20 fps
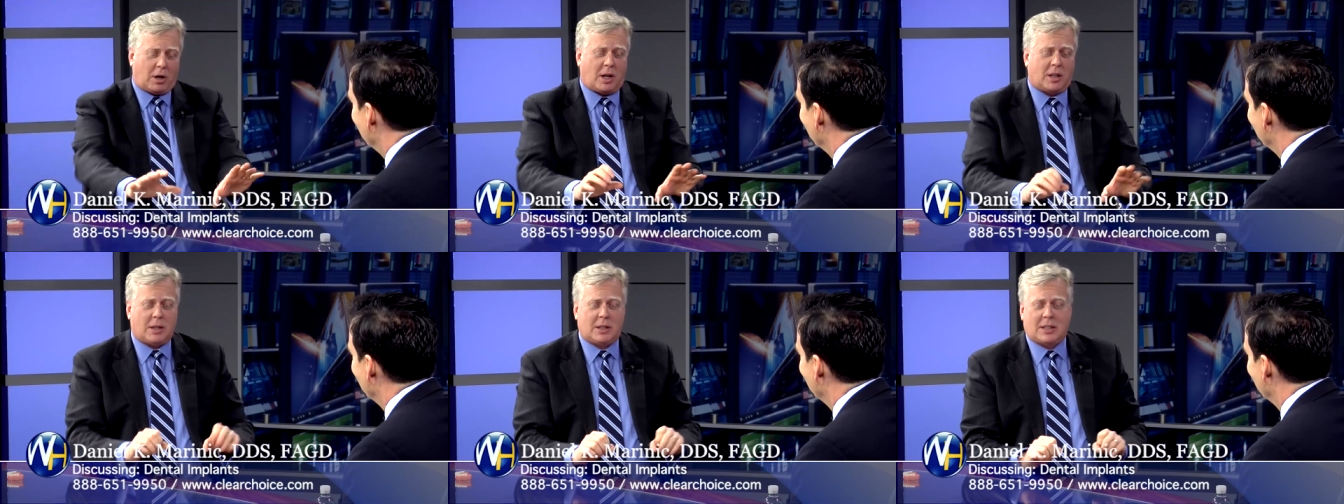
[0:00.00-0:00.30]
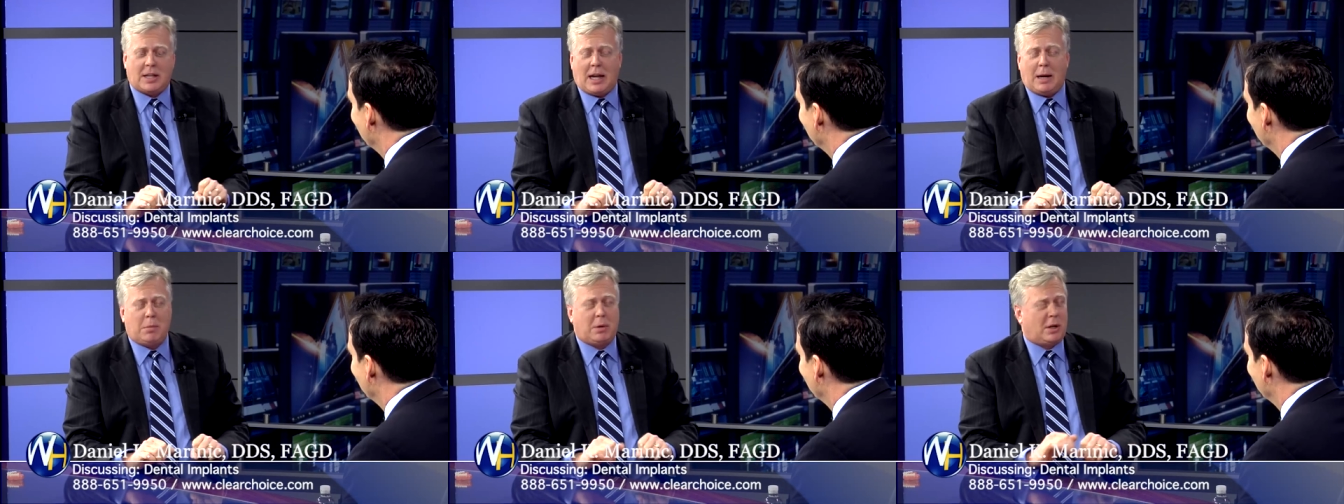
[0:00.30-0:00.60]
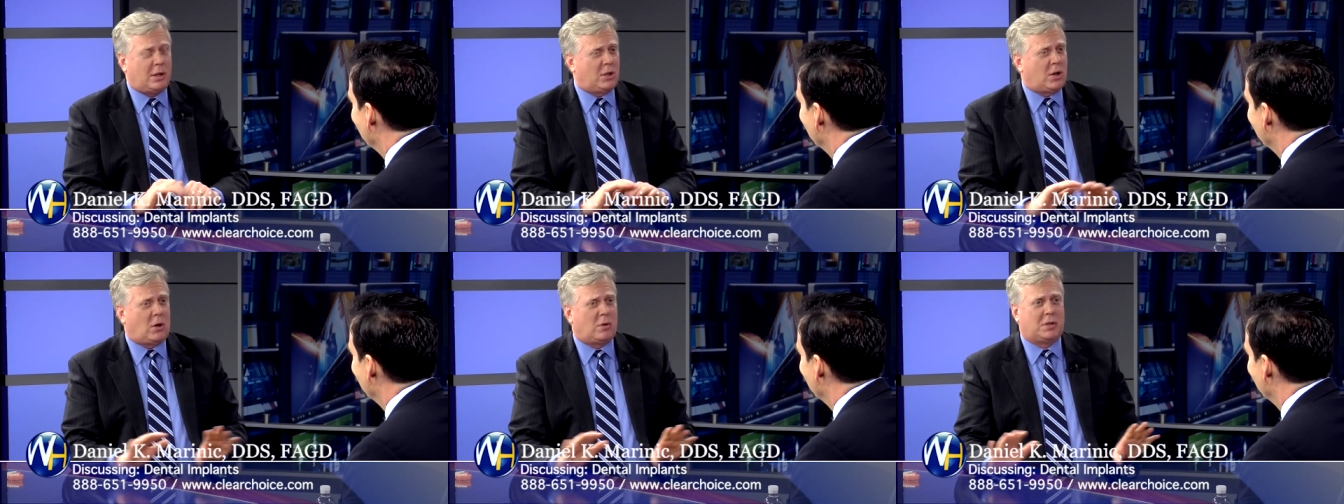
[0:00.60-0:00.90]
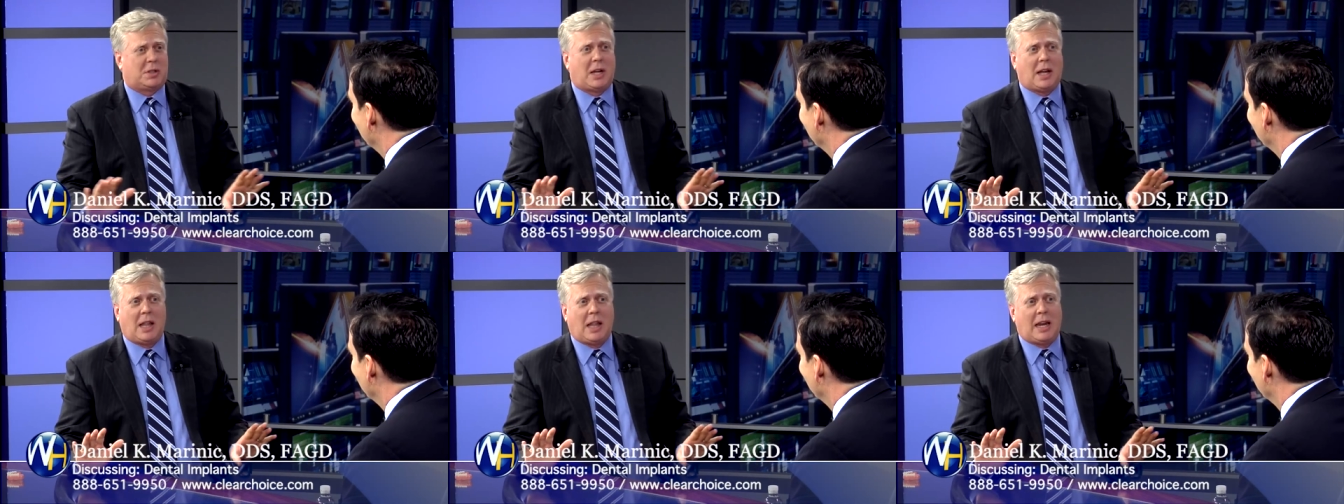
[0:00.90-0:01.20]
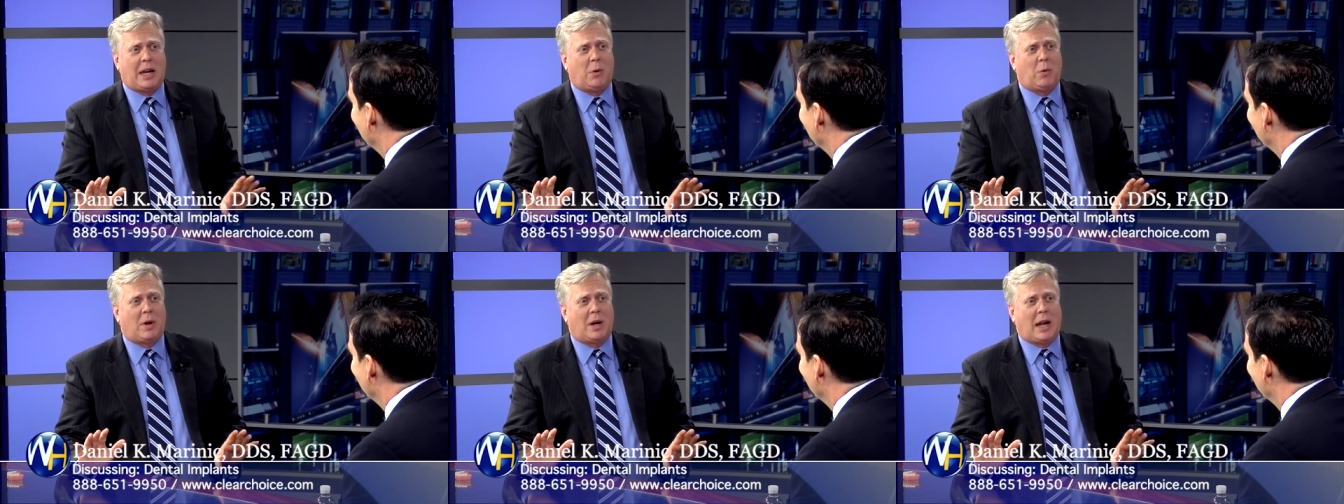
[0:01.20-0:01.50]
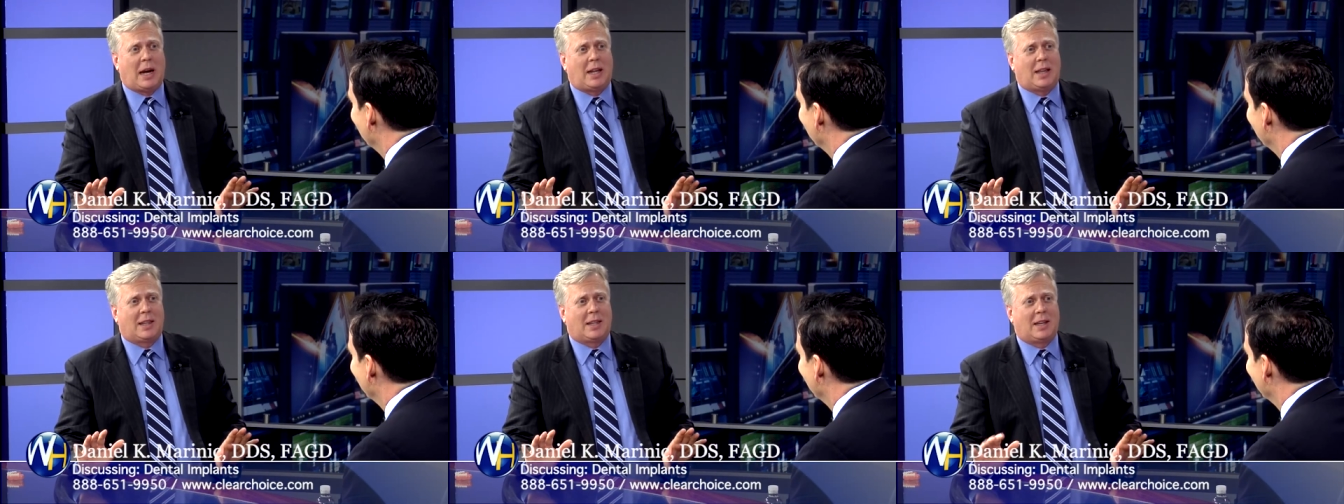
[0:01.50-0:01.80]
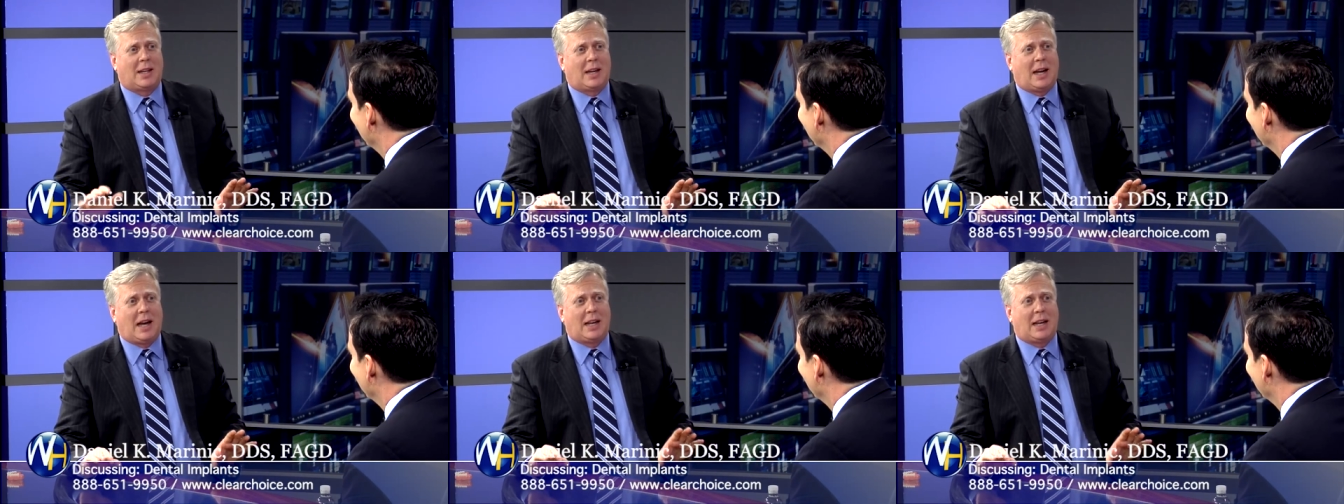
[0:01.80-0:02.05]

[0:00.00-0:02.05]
it on the table, and don't tell anyone anything,